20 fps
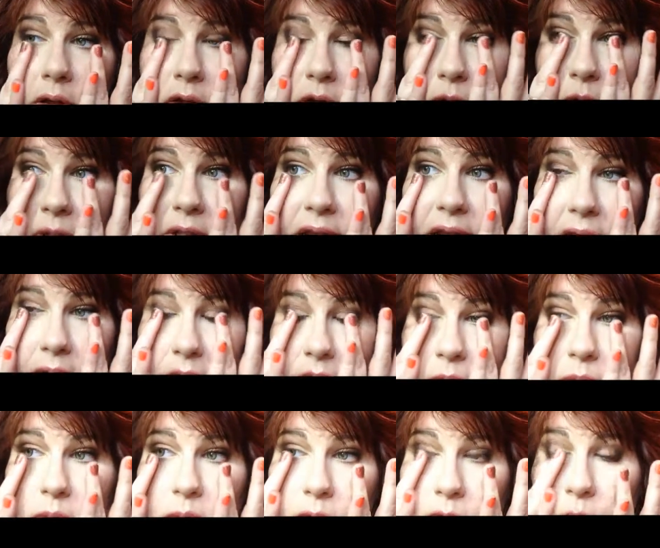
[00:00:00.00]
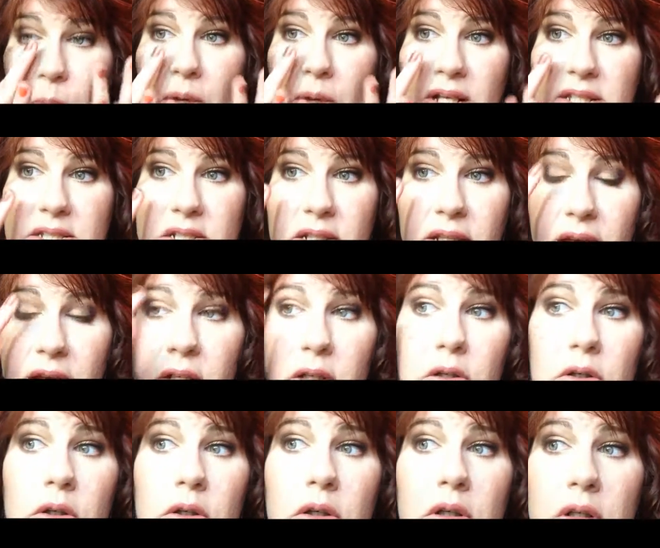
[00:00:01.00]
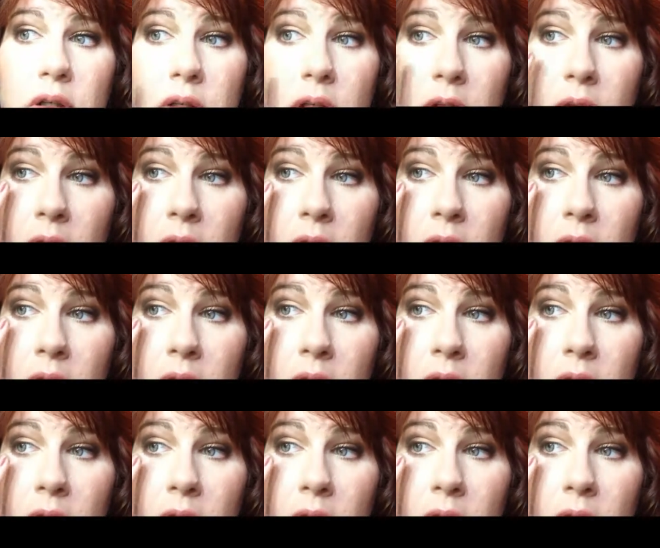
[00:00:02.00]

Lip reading: doing that, the rest of that curl.